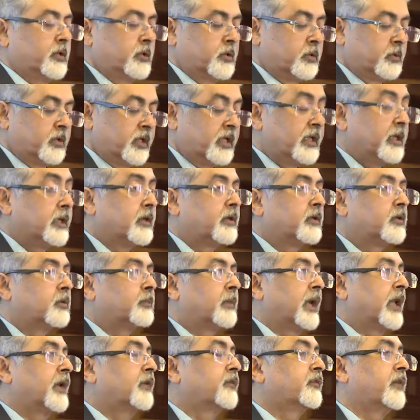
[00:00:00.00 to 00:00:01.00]
you need to
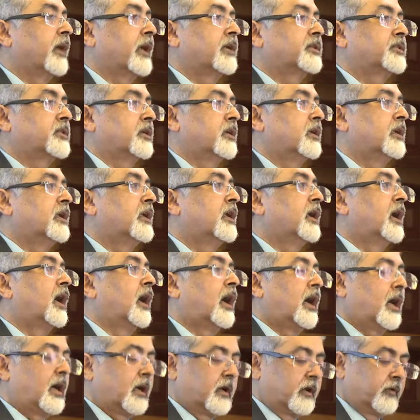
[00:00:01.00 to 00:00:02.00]
manufacture
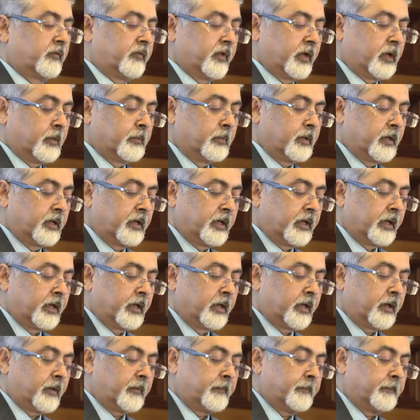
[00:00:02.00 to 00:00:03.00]
are available in
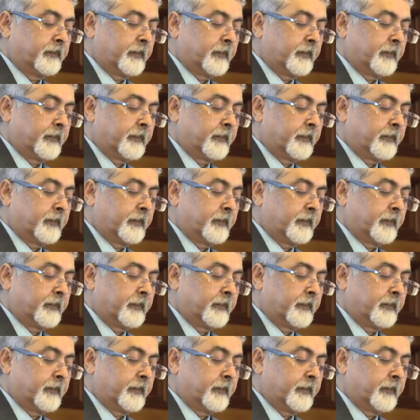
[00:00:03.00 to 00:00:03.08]
India.